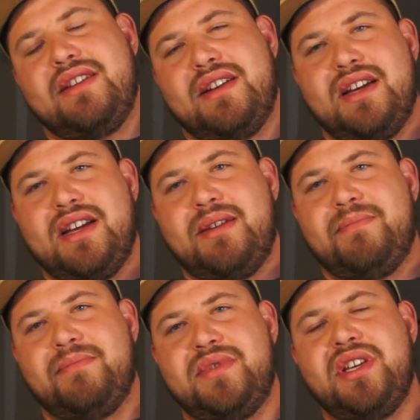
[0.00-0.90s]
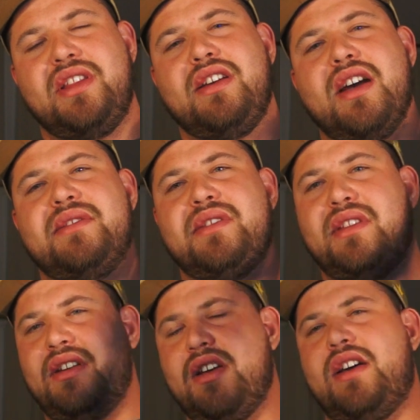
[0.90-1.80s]
to the guts of
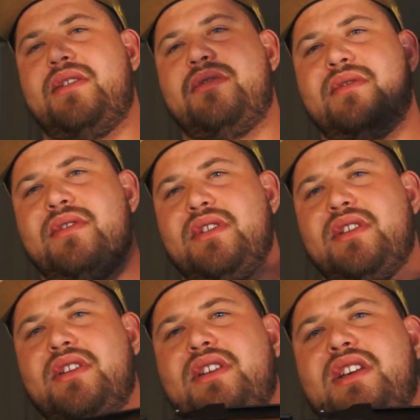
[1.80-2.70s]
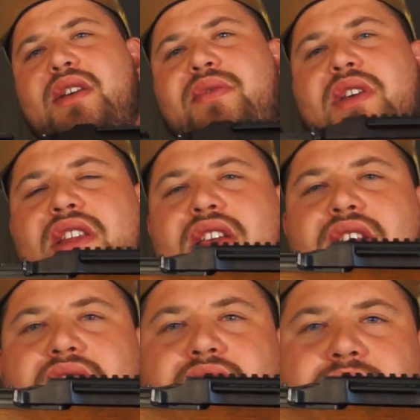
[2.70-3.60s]
the gun if you
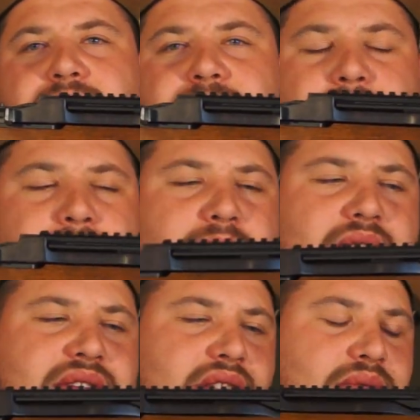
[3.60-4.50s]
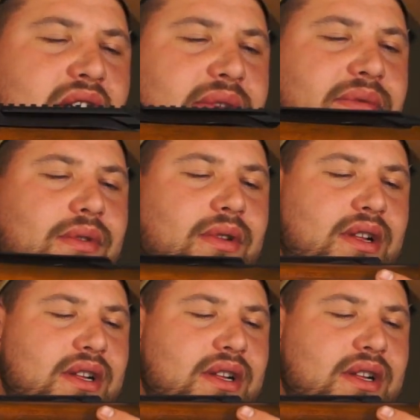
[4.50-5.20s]
needed to the rifle.